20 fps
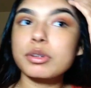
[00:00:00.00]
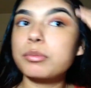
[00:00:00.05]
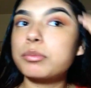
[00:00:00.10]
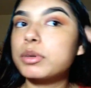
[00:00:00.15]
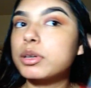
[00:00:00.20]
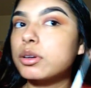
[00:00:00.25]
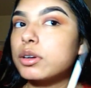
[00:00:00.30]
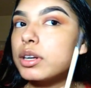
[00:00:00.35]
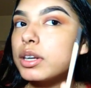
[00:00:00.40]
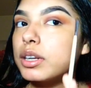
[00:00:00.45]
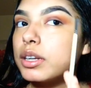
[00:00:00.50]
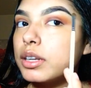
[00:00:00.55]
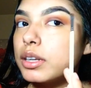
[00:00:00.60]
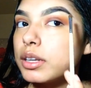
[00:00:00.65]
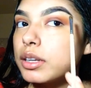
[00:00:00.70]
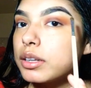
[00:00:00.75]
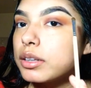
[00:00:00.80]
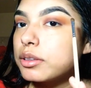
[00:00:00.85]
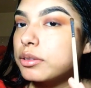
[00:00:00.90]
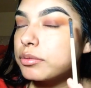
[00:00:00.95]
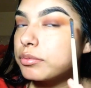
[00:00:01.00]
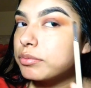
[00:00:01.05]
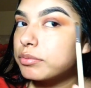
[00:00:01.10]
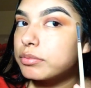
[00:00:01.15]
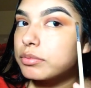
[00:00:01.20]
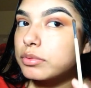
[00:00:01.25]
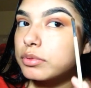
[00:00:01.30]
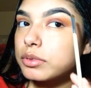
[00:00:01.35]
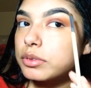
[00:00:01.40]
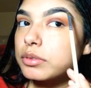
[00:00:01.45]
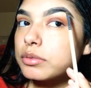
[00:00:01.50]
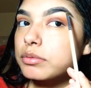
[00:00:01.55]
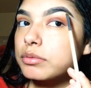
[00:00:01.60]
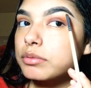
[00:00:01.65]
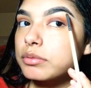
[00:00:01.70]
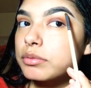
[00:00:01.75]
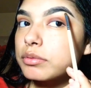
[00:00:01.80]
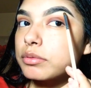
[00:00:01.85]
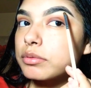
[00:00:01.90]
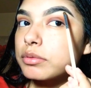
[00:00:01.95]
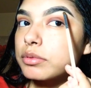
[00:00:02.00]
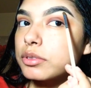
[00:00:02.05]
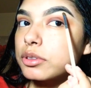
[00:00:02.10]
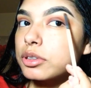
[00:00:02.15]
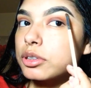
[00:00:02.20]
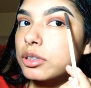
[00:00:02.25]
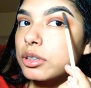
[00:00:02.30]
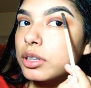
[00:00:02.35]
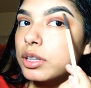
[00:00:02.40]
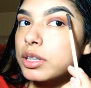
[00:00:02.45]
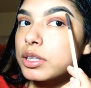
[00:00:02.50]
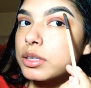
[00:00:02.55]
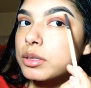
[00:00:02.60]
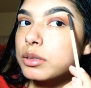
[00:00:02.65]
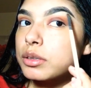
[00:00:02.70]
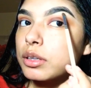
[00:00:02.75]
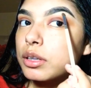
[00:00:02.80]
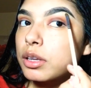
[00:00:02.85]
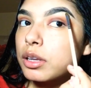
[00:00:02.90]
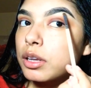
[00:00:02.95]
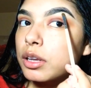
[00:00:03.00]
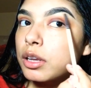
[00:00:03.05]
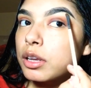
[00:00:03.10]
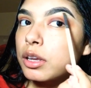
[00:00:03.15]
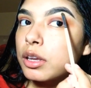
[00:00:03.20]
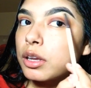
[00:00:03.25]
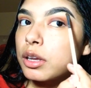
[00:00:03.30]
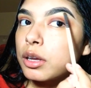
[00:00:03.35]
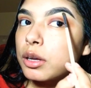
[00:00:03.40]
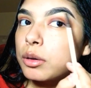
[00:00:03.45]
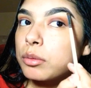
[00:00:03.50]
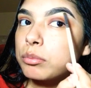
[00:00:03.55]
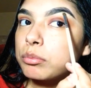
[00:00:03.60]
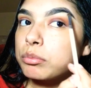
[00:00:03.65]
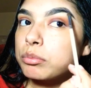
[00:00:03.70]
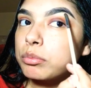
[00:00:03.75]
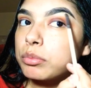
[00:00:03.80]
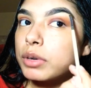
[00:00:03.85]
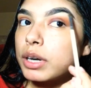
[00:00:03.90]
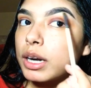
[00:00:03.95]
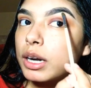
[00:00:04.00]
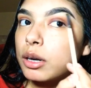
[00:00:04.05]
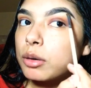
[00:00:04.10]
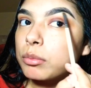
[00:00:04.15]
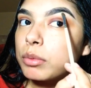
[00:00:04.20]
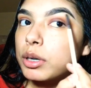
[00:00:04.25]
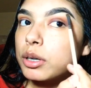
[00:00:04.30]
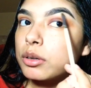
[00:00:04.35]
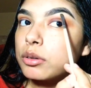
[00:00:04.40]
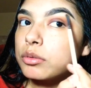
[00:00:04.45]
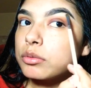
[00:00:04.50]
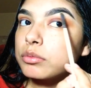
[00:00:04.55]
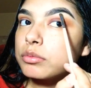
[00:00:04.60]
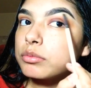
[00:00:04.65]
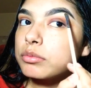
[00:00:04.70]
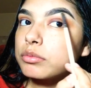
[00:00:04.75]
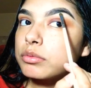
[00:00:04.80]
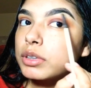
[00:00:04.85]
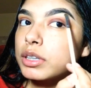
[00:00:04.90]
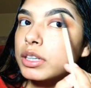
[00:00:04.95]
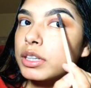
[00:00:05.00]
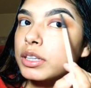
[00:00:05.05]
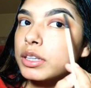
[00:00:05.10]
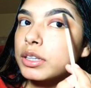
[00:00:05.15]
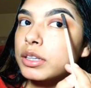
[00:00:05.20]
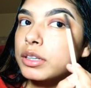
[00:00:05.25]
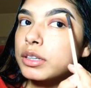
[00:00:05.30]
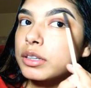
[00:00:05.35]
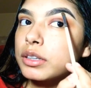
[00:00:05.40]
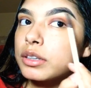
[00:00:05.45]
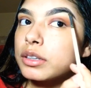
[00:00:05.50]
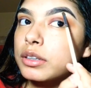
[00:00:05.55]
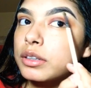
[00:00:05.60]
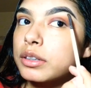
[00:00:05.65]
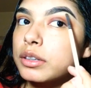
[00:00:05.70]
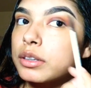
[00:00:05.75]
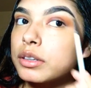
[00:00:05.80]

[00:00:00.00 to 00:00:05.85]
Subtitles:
I'm gonna go ahead to this brow bone right here.